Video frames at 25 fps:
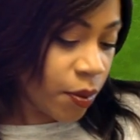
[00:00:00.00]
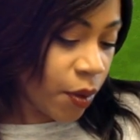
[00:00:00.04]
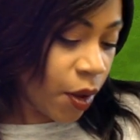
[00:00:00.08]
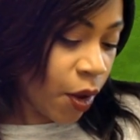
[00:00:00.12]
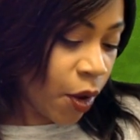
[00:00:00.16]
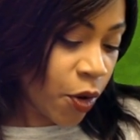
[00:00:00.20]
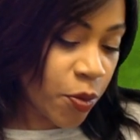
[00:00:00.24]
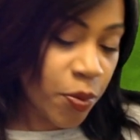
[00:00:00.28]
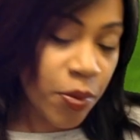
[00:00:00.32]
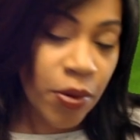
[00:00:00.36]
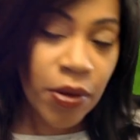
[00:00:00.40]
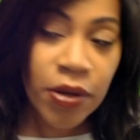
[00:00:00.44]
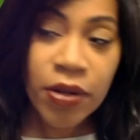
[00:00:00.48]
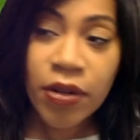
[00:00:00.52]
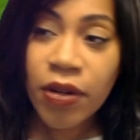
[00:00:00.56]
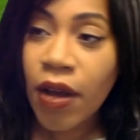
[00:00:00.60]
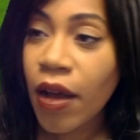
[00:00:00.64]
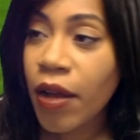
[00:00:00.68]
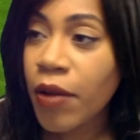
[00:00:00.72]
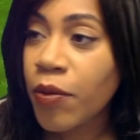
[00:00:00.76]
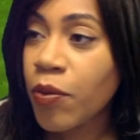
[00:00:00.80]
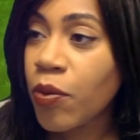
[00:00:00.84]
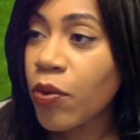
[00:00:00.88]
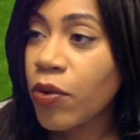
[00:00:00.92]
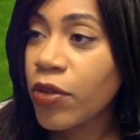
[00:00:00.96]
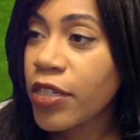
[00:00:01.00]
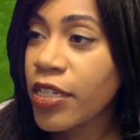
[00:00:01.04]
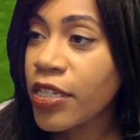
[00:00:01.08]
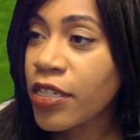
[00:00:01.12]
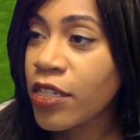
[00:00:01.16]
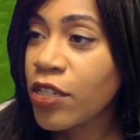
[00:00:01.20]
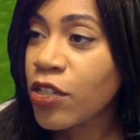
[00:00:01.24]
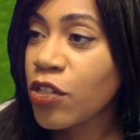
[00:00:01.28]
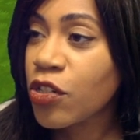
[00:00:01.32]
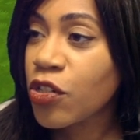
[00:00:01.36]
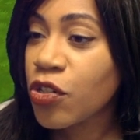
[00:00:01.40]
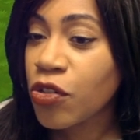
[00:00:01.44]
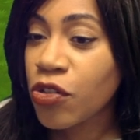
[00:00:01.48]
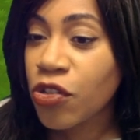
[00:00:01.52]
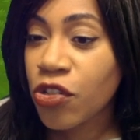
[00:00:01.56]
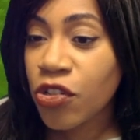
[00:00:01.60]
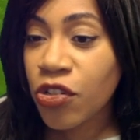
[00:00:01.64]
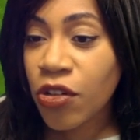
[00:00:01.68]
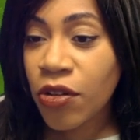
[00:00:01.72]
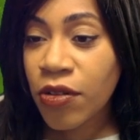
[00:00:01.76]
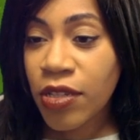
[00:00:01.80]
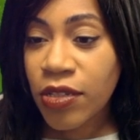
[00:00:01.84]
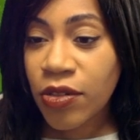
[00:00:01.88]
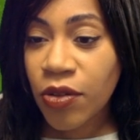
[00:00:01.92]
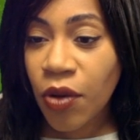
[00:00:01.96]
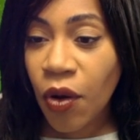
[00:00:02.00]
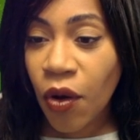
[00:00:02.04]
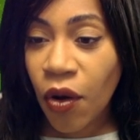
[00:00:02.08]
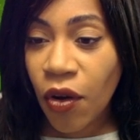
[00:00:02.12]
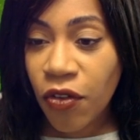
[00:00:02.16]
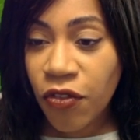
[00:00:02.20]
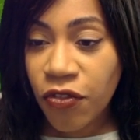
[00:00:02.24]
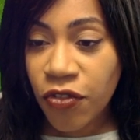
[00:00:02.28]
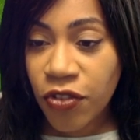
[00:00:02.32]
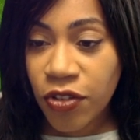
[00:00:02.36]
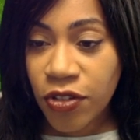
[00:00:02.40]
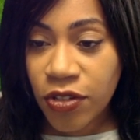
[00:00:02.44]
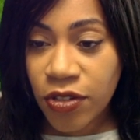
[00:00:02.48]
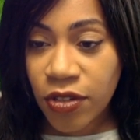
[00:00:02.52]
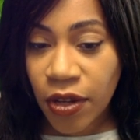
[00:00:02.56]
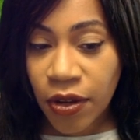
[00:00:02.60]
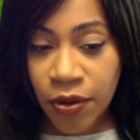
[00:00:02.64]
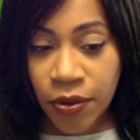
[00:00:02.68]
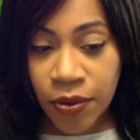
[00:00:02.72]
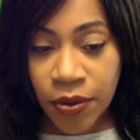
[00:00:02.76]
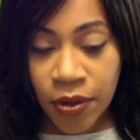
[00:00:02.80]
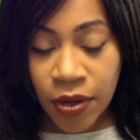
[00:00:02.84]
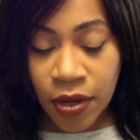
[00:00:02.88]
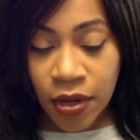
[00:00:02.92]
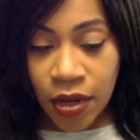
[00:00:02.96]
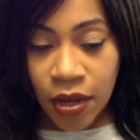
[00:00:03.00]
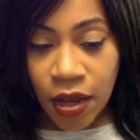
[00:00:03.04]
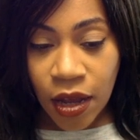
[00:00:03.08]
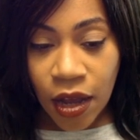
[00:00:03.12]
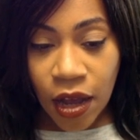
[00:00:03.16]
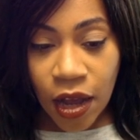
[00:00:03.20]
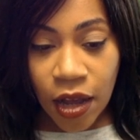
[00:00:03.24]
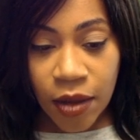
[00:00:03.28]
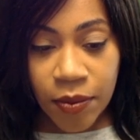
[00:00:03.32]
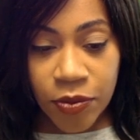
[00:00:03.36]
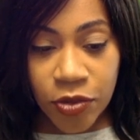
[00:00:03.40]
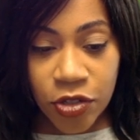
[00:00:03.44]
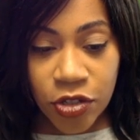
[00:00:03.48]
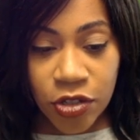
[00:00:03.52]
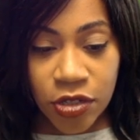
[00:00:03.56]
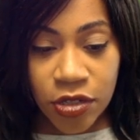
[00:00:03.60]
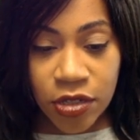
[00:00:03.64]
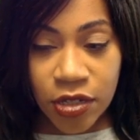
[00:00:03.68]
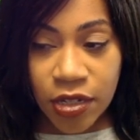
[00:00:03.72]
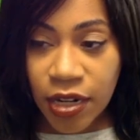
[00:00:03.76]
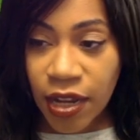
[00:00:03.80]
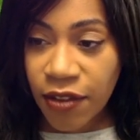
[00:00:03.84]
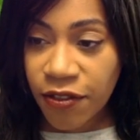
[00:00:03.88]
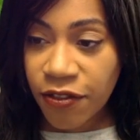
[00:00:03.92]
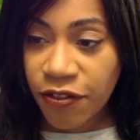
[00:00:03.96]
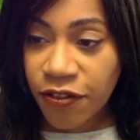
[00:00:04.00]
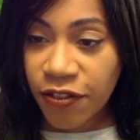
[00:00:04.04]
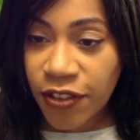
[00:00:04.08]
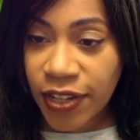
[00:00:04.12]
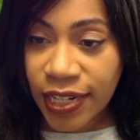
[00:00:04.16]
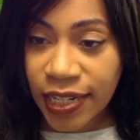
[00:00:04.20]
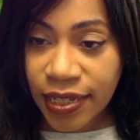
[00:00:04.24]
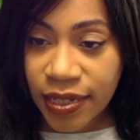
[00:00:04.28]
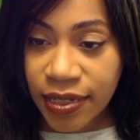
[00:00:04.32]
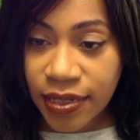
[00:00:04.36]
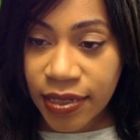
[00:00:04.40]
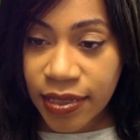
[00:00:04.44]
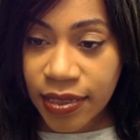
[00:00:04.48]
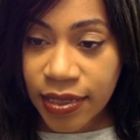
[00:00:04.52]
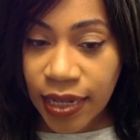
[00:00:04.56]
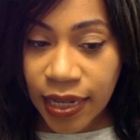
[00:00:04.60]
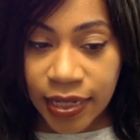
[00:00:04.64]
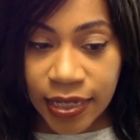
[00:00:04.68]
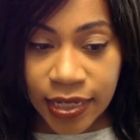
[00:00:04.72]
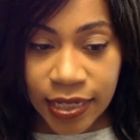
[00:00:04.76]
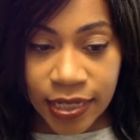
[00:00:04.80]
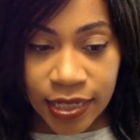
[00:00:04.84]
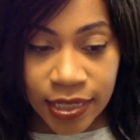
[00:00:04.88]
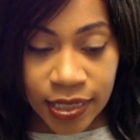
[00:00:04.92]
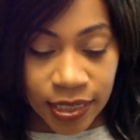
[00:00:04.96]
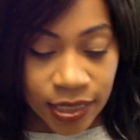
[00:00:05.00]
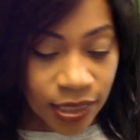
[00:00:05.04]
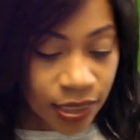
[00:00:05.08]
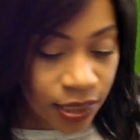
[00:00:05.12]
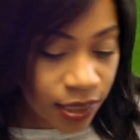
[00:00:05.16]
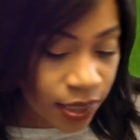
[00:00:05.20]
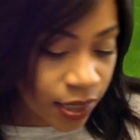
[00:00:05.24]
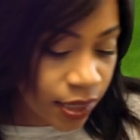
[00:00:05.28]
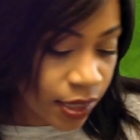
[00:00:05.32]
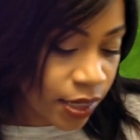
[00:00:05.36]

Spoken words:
open. I wanted to show this off, so I'm just gonna have Felix and his